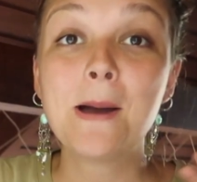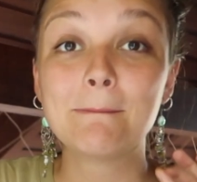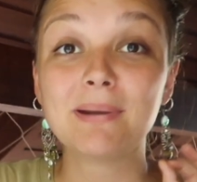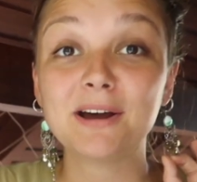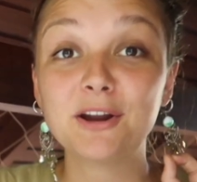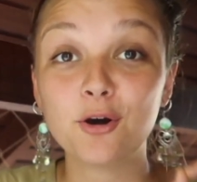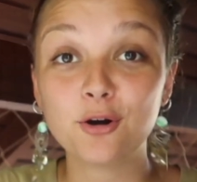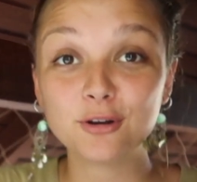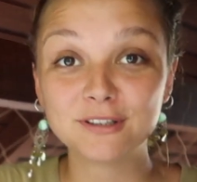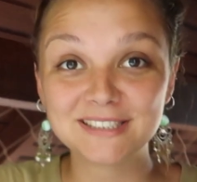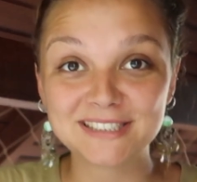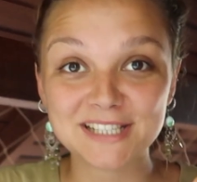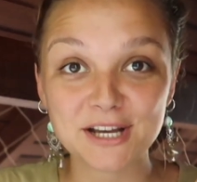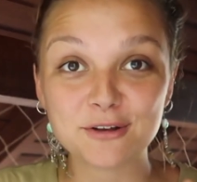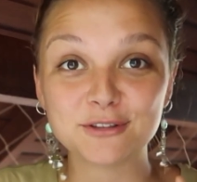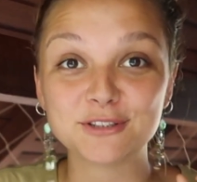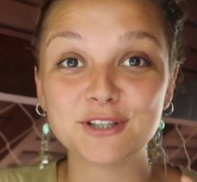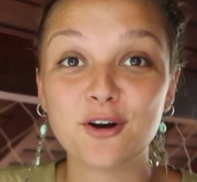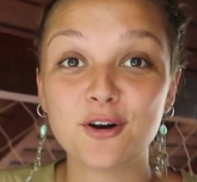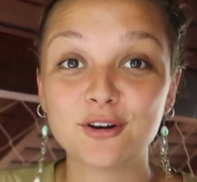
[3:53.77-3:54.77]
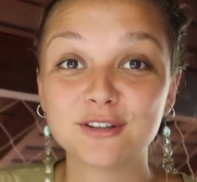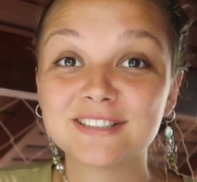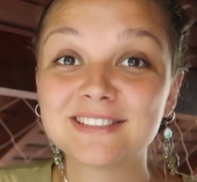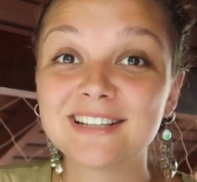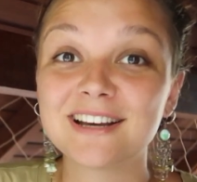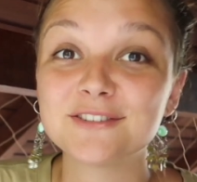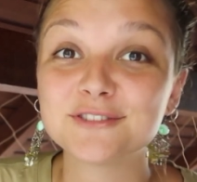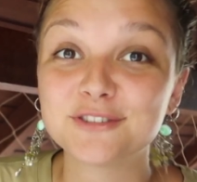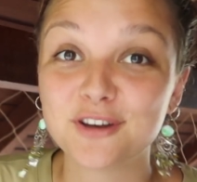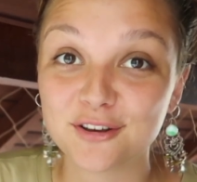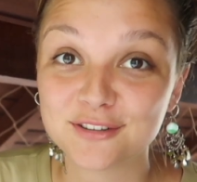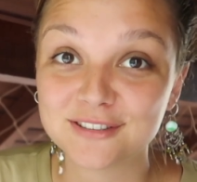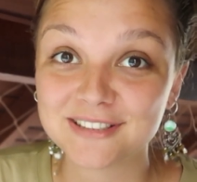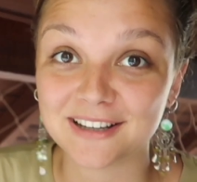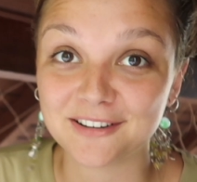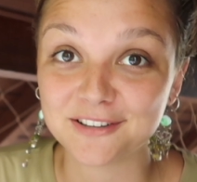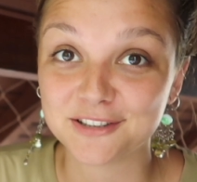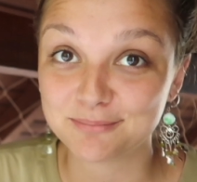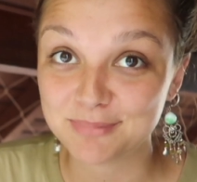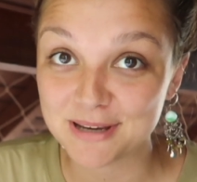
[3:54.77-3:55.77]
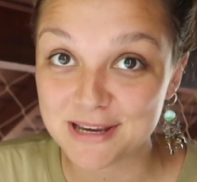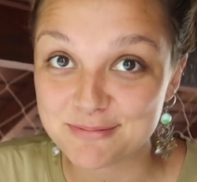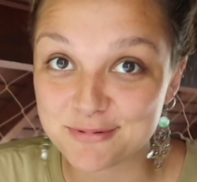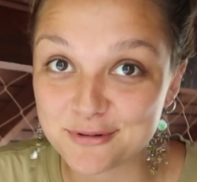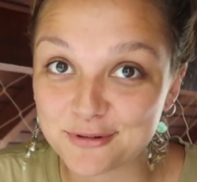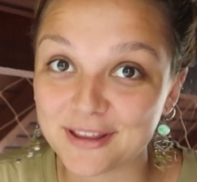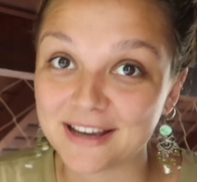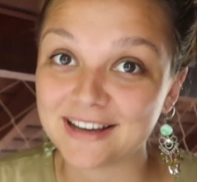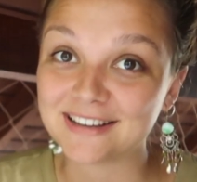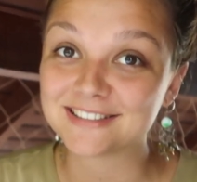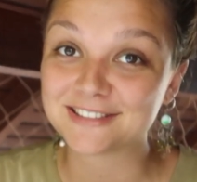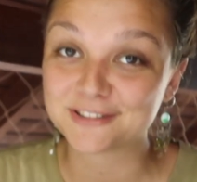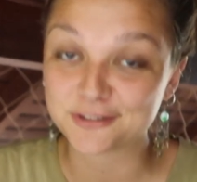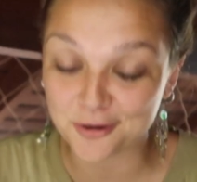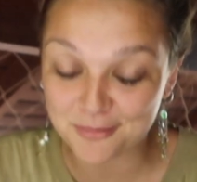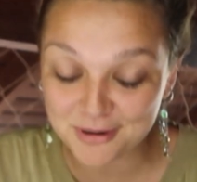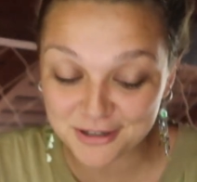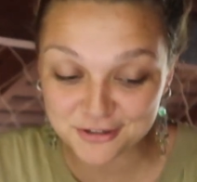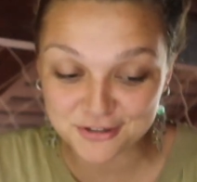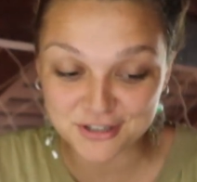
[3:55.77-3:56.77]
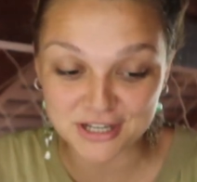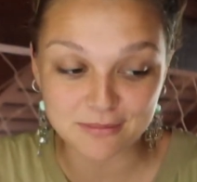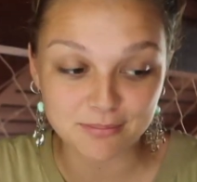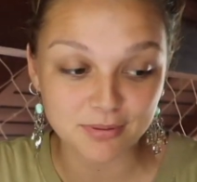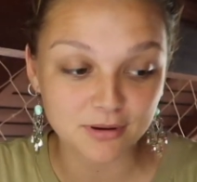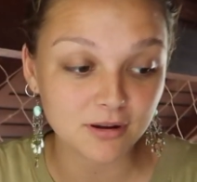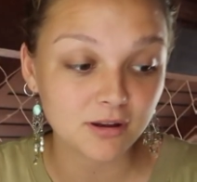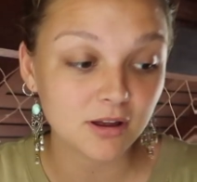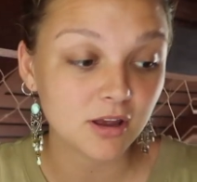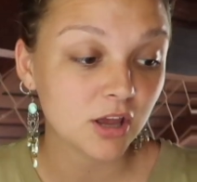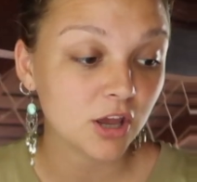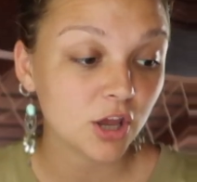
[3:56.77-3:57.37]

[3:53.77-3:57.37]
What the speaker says: But hostels, people, they are so much cheaper.